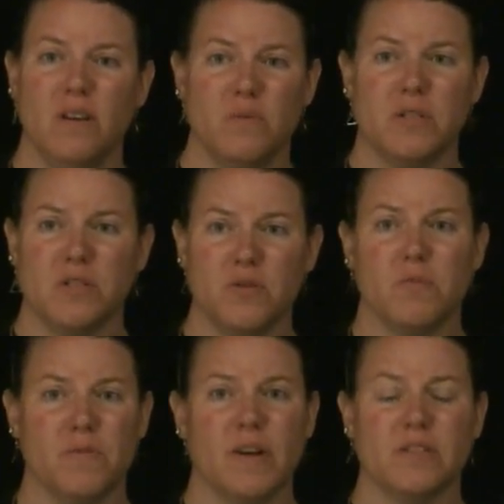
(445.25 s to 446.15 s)
which newer
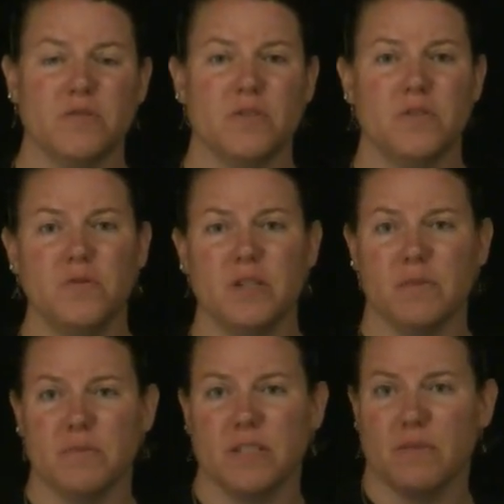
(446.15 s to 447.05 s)
professors do
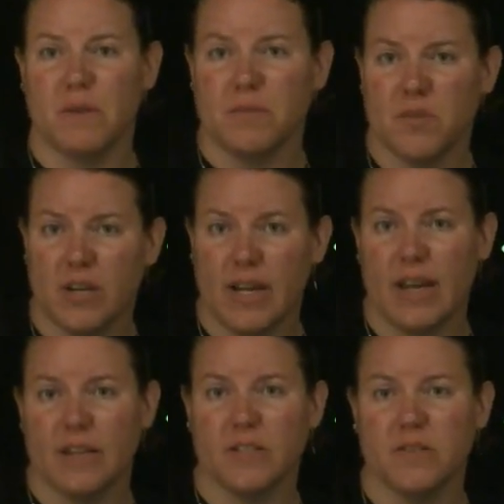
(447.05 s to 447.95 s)
sometimes try to
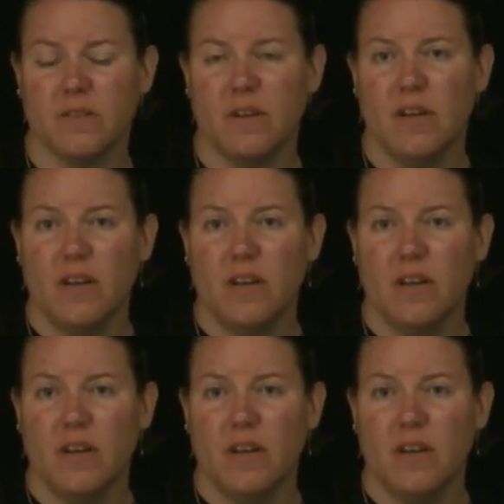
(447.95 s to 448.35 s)
answer.